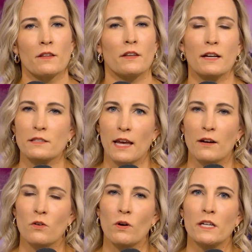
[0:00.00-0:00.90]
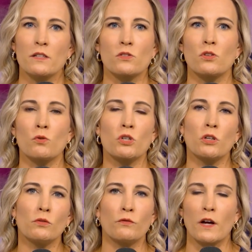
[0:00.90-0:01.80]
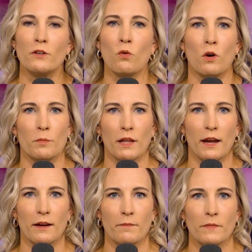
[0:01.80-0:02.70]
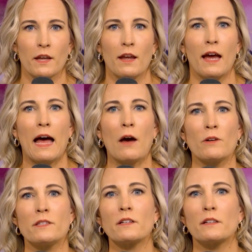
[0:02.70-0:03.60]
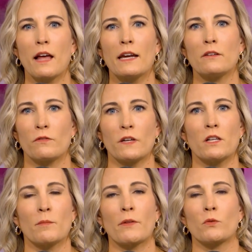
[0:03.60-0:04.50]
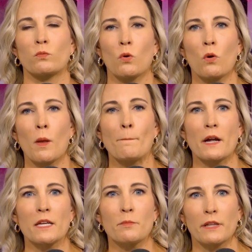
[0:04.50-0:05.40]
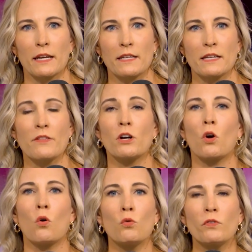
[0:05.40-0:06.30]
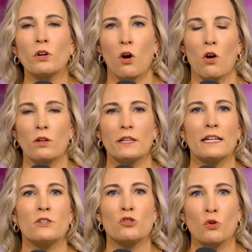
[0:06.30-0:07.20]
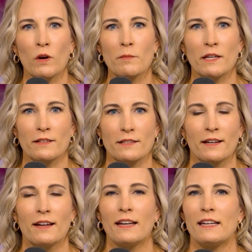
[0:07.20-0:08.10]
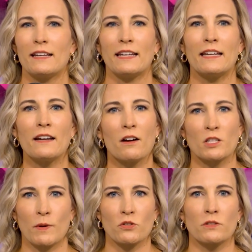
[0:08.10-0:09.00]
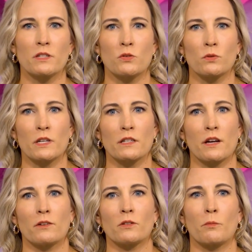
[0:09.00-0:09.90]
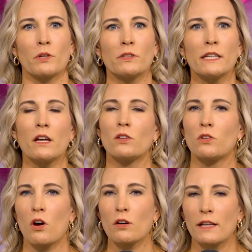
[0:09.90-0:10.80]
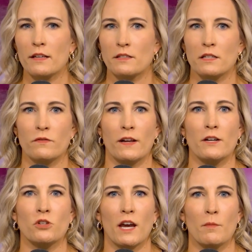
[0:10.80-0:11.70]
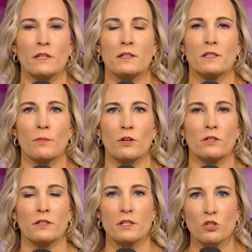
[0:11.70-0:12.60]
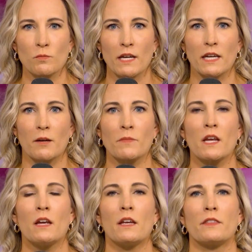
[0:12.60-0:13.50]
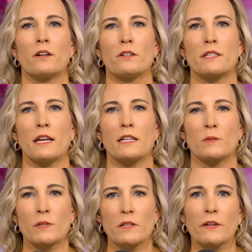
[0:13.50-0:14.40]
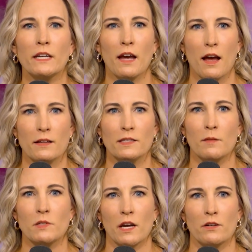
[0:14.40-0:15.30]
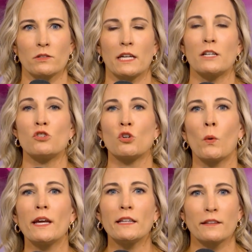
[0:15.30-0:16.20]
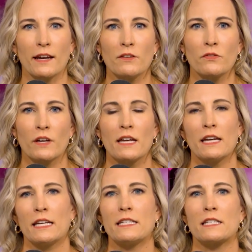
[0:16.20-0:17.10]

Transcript: The next category is social, fun, or play. How does the client feel about the role money plays in their overall enjoyment? In our specialty toolkit titled Building Long-Lasting Financial Habits and Smarter Decision-Making, there is a specific concept titled Enjoying Life and